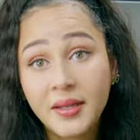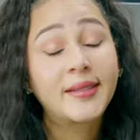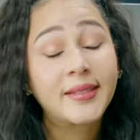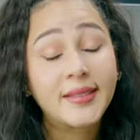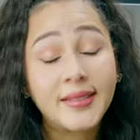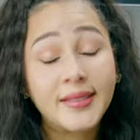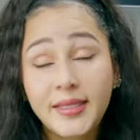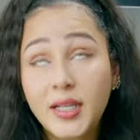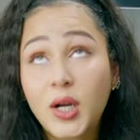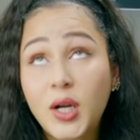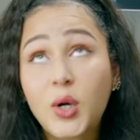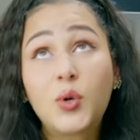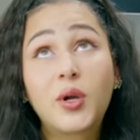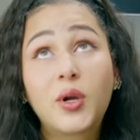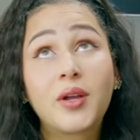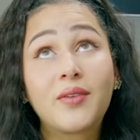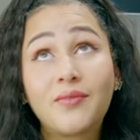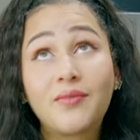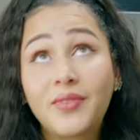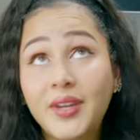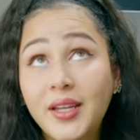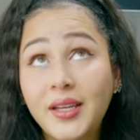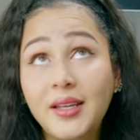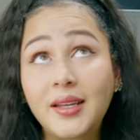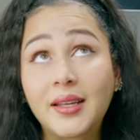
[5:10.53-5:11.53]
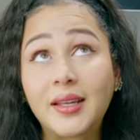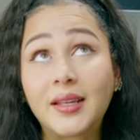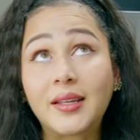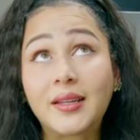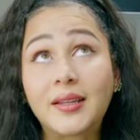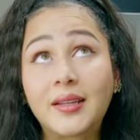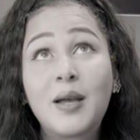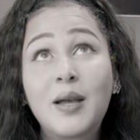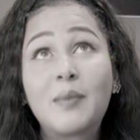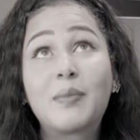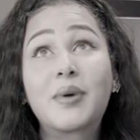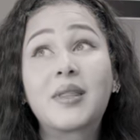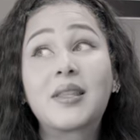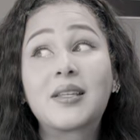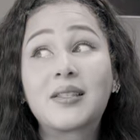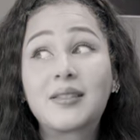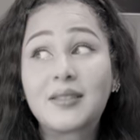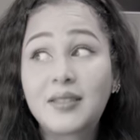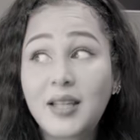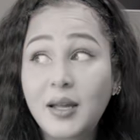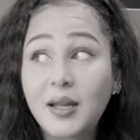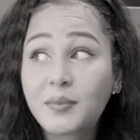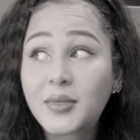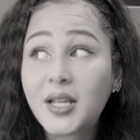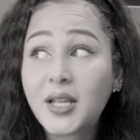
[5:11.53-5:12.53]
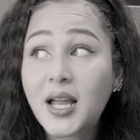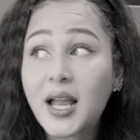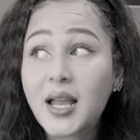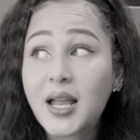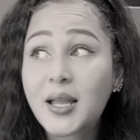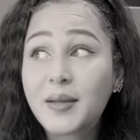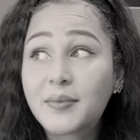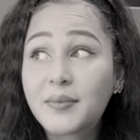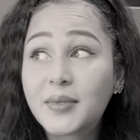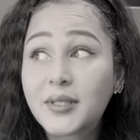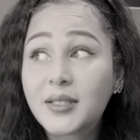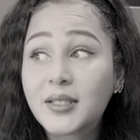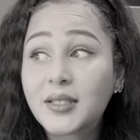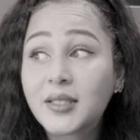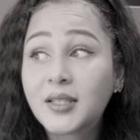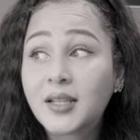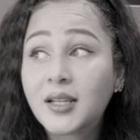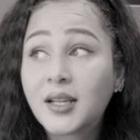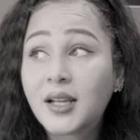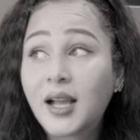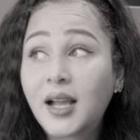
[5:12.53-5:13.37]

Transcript: So convenient. But then sometimes